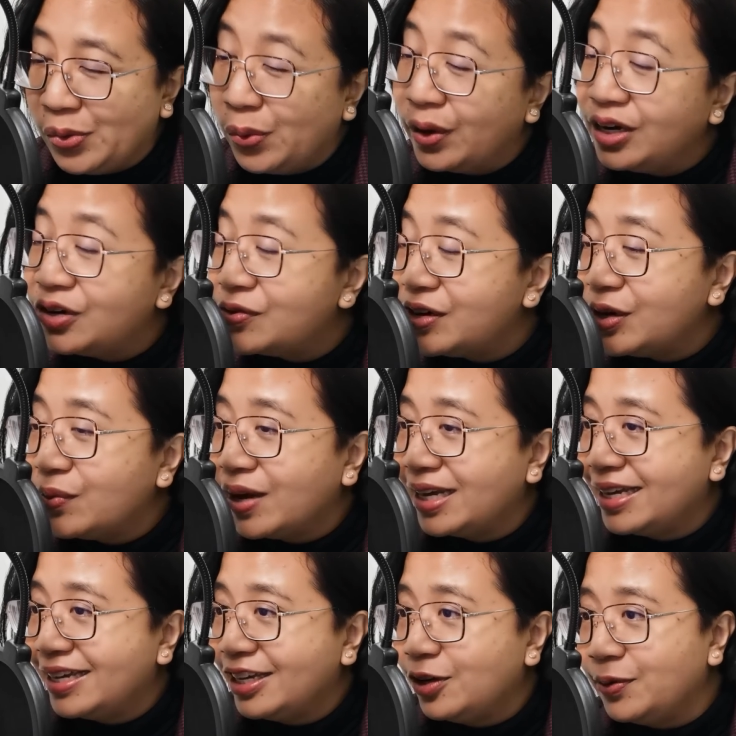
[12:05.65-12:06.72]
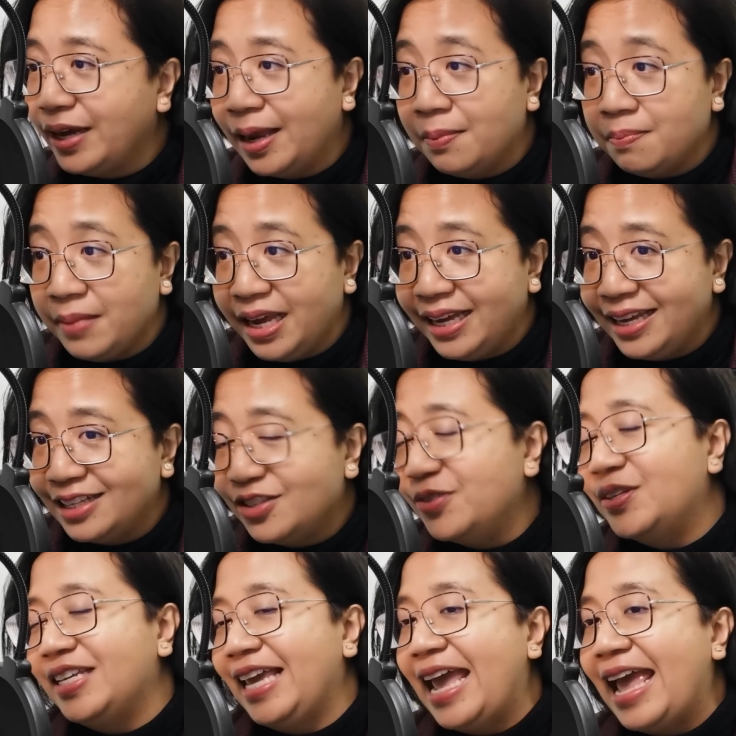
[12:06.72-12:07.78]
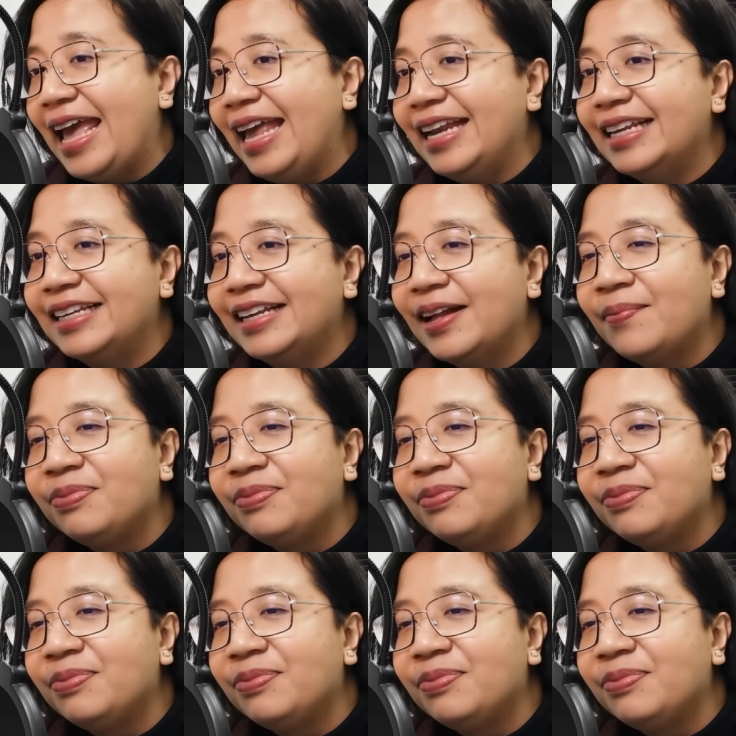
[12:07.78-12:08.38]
wondering whether you can make it to the end.